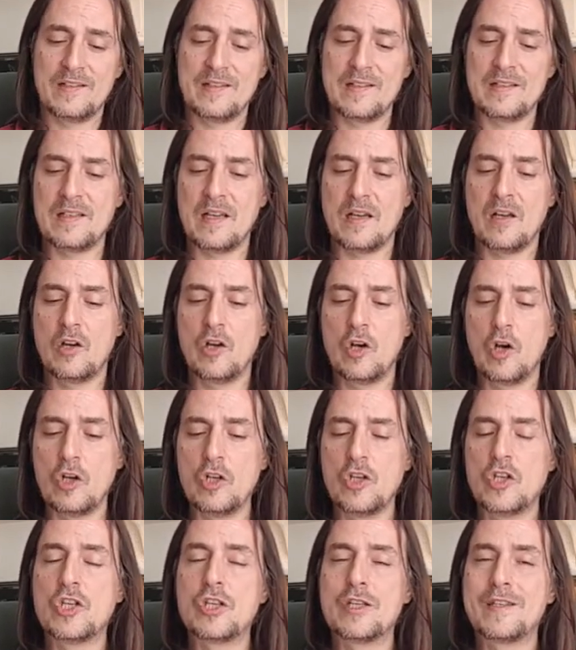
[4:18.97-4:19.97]
This is a
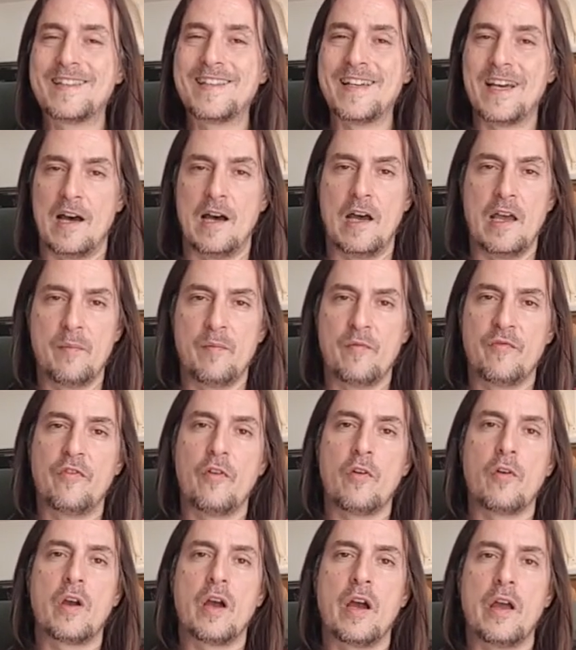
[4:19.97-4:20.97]
good time
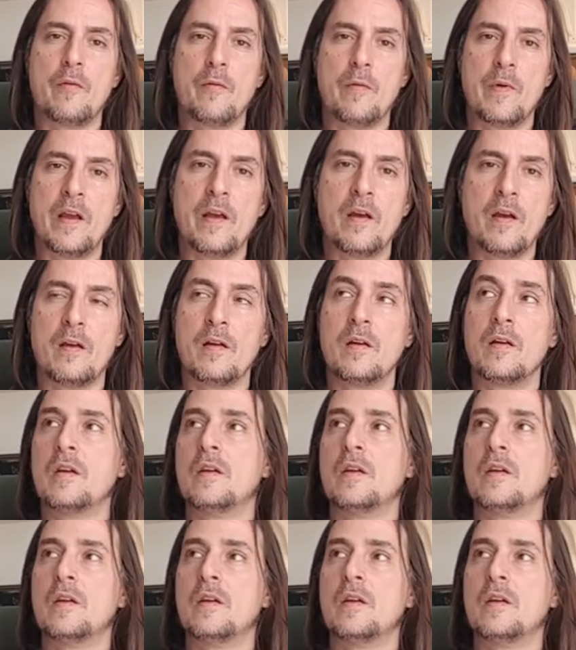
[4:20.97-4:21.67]
for career